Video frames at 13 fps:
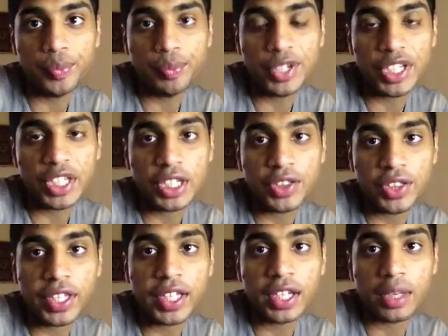be
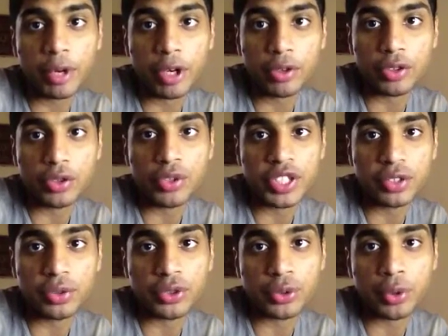thinking about using
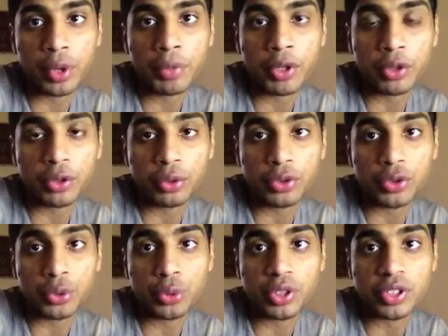those equipment or those
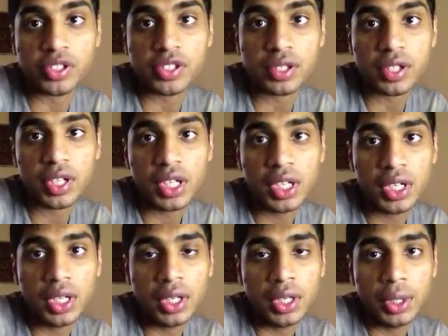tools.
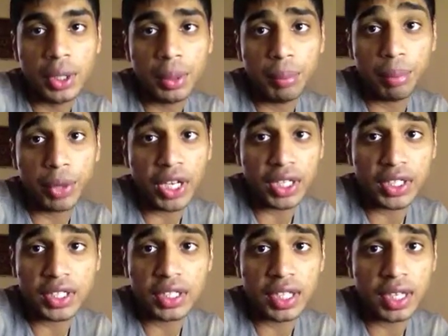
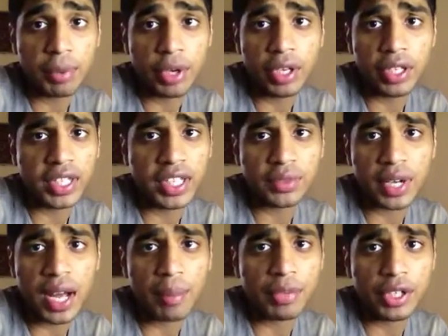But apparently that's what
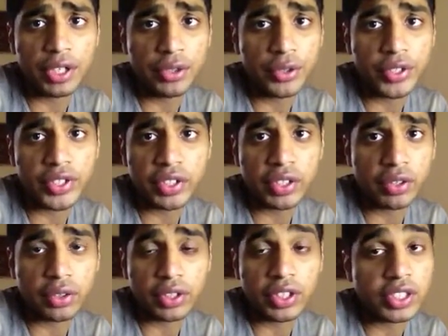happened in news.
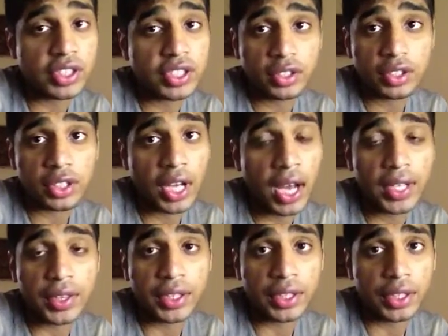I
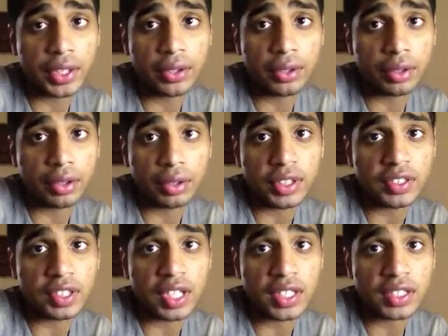think
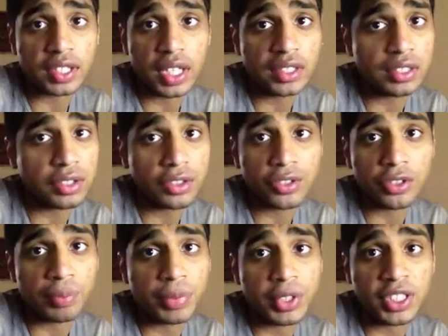this guy's license
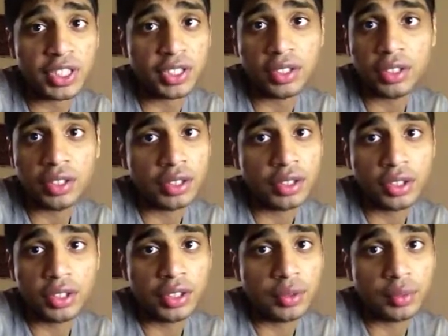should be
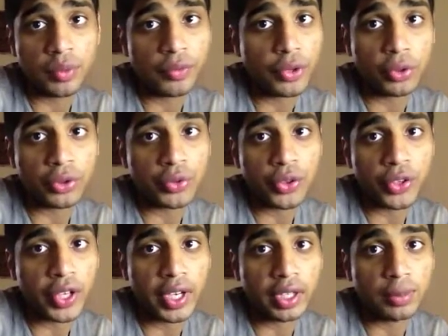revoked for
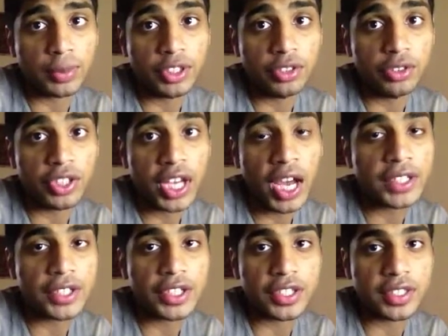that. I mean, you
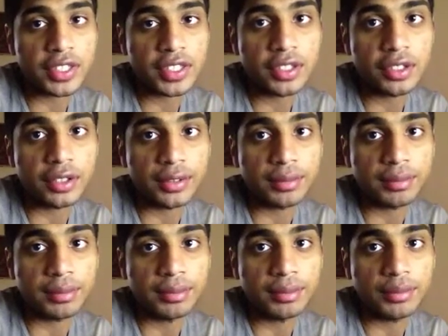can't just
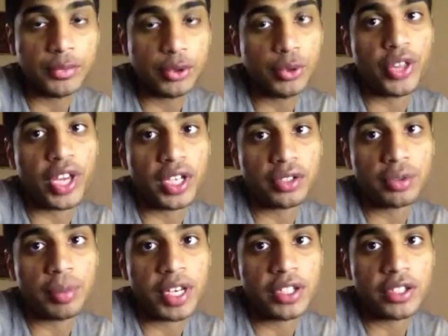do that
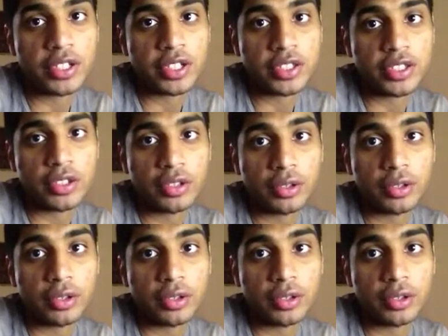to patients.